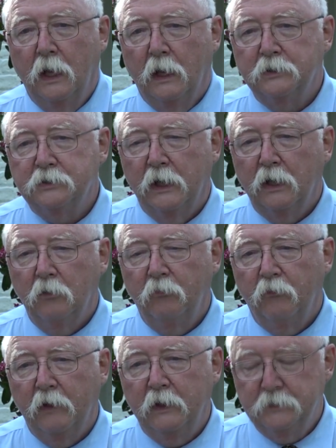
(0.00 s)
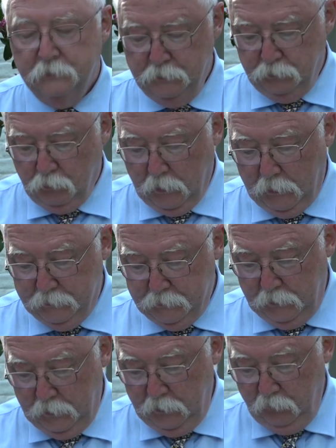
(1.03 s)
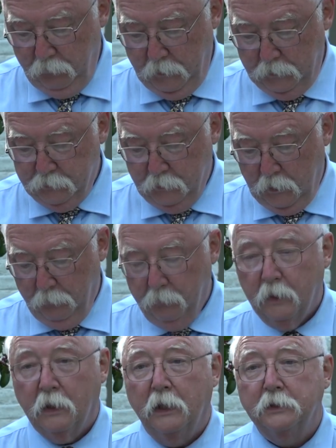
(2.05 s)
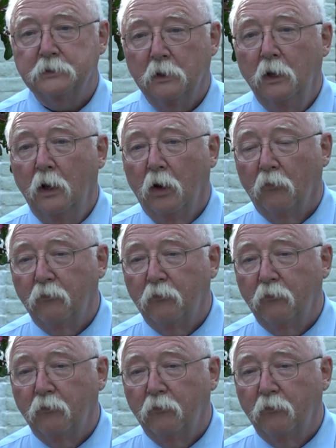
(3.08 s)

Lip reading: And Jacob Francis writes in his pension application of